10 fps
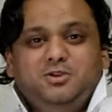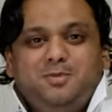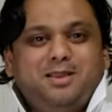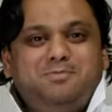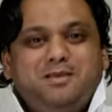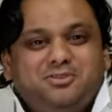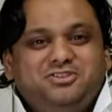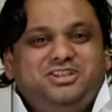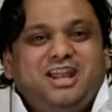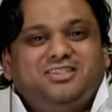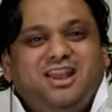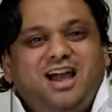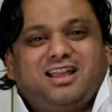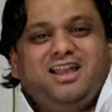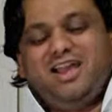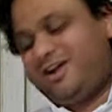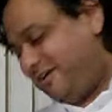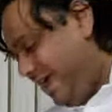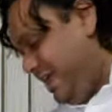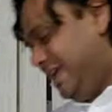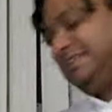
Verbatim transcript: you might be able to share the luck. All right.